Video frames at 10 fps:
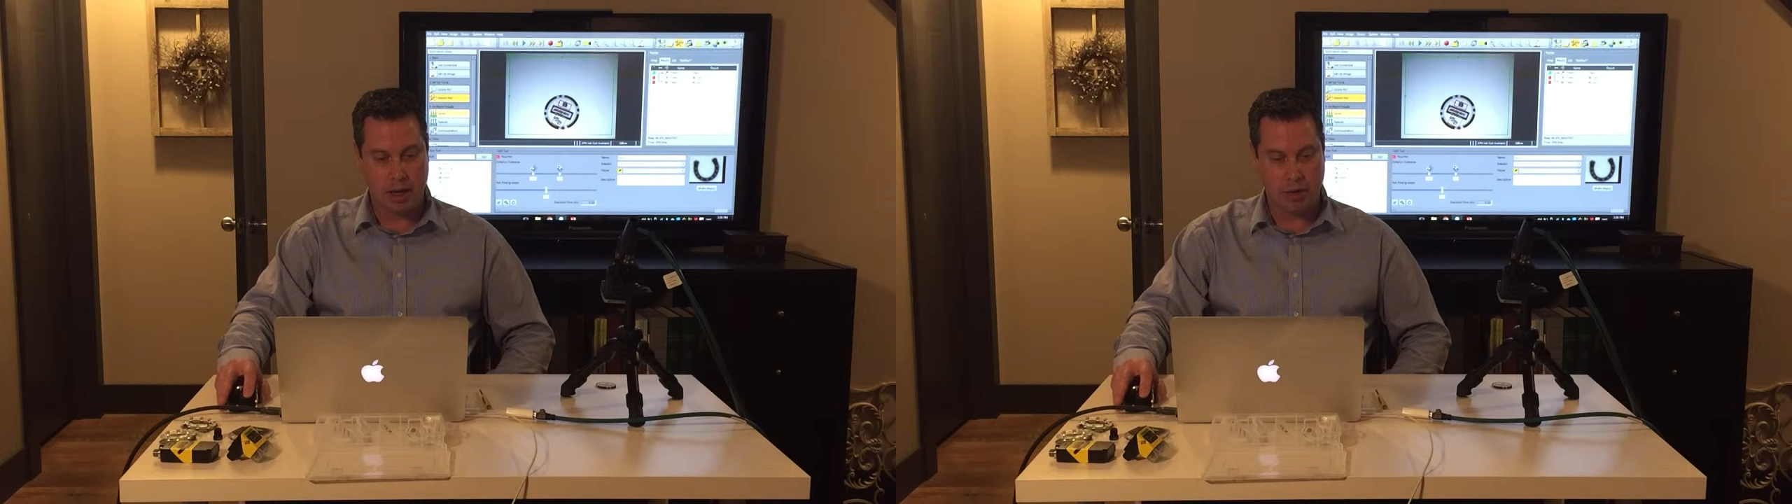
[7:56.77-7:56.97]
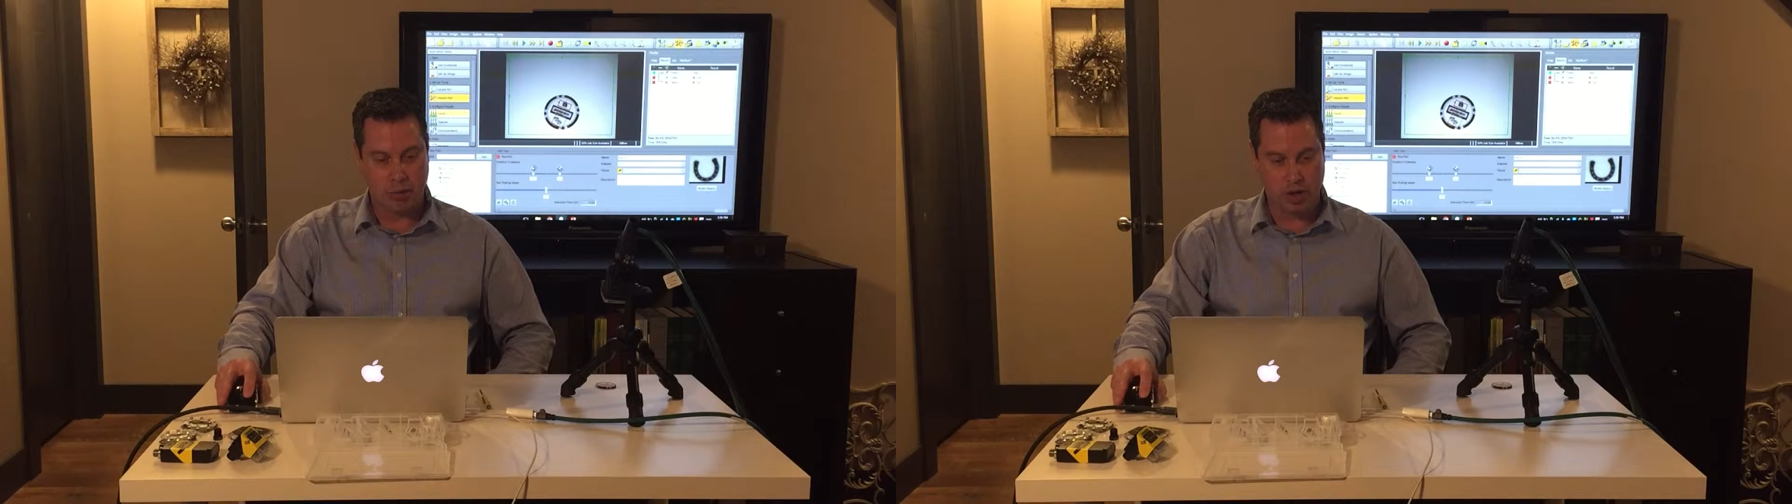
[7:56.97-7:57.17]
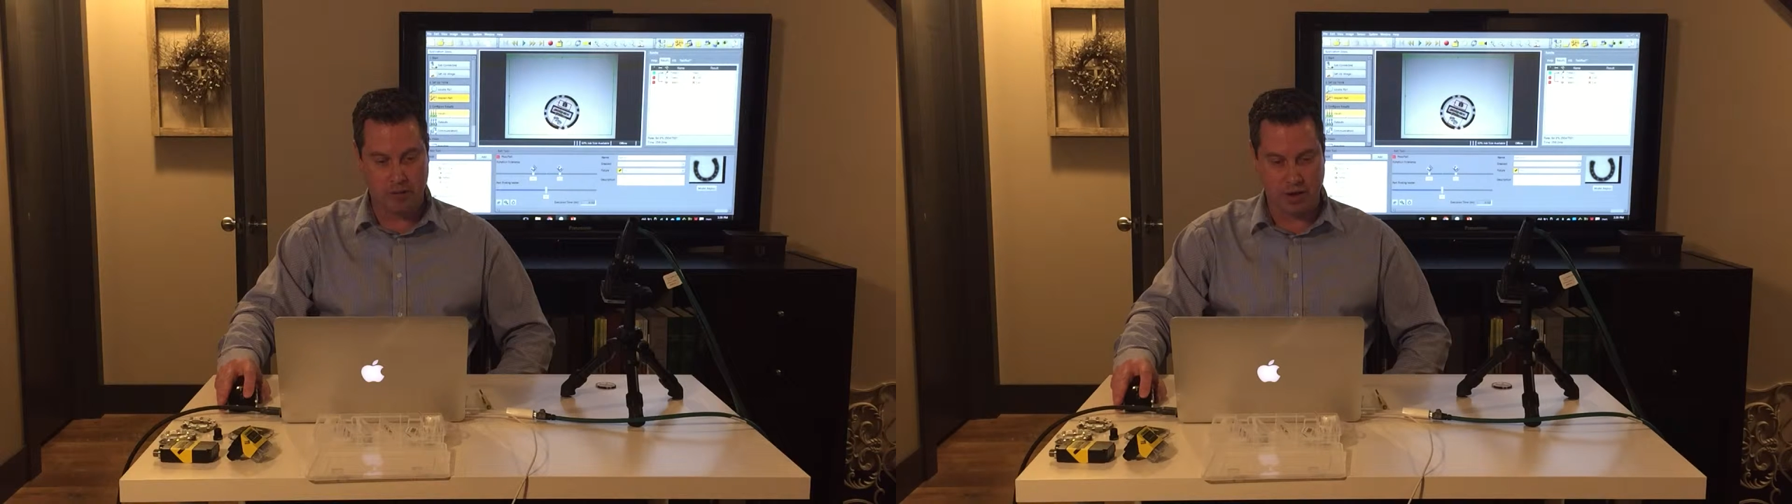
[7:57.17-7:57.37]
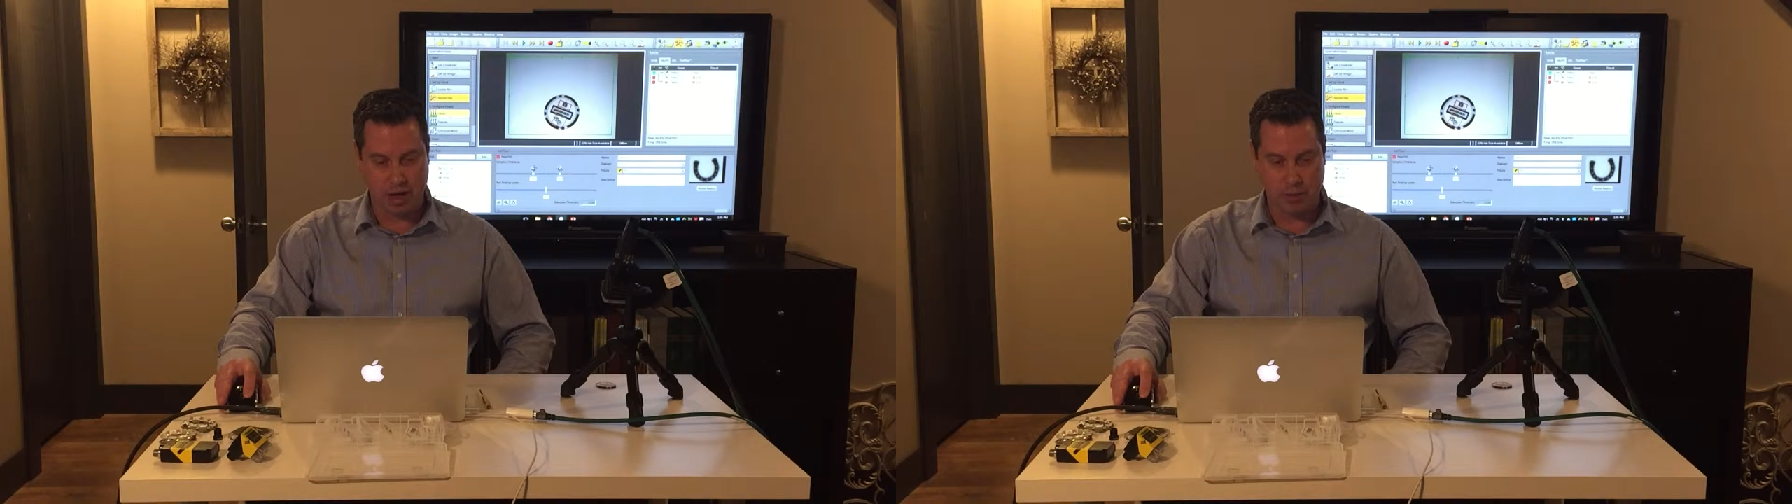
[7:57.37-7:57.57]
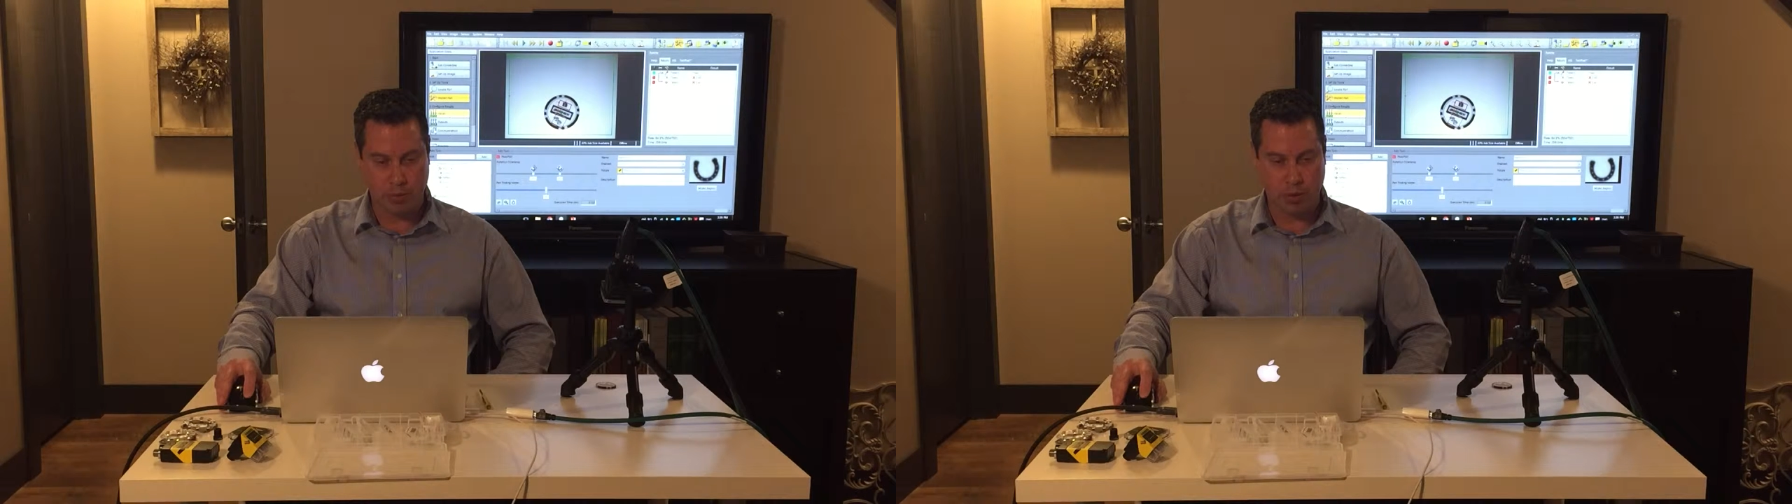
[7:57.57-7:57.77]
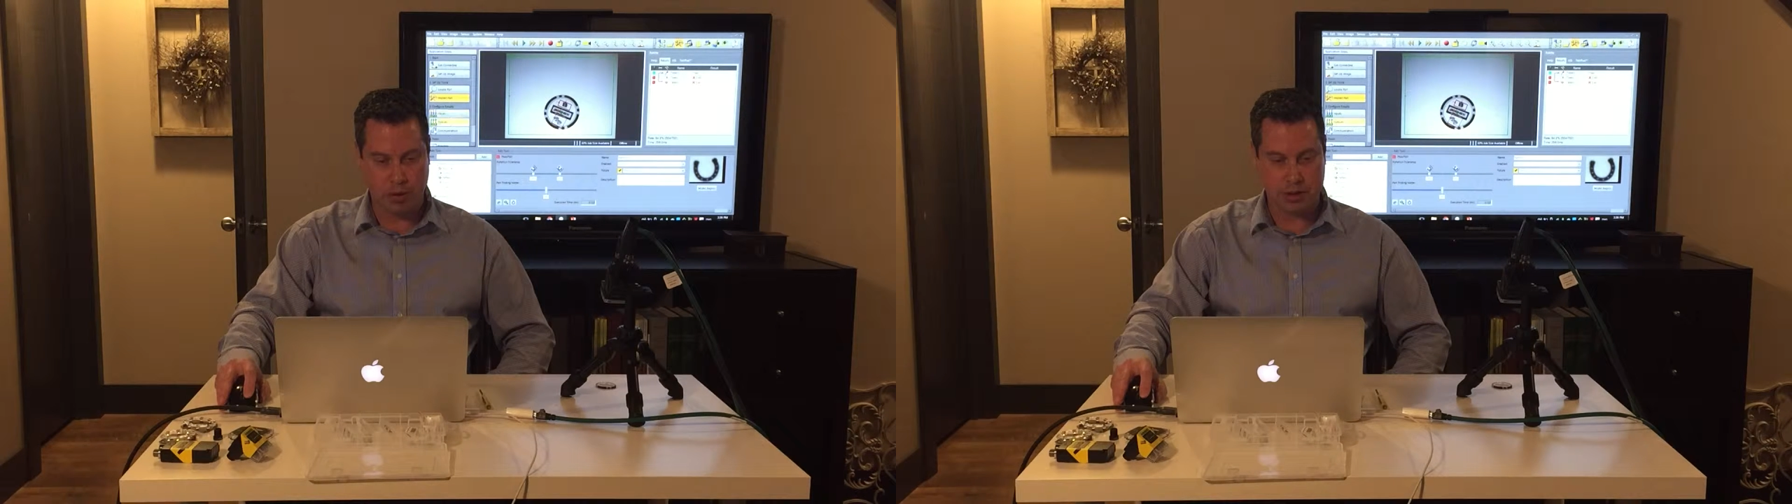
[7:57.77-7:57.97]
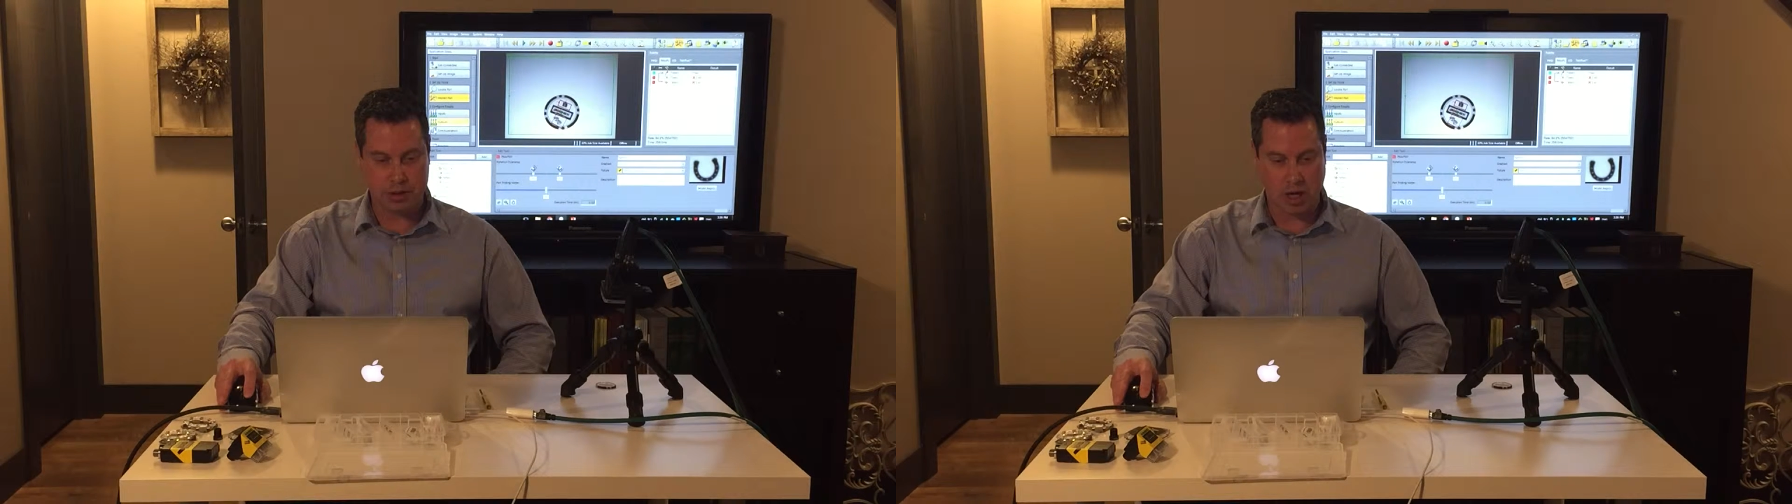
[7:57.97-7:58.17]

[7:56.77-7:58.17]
We have inputs,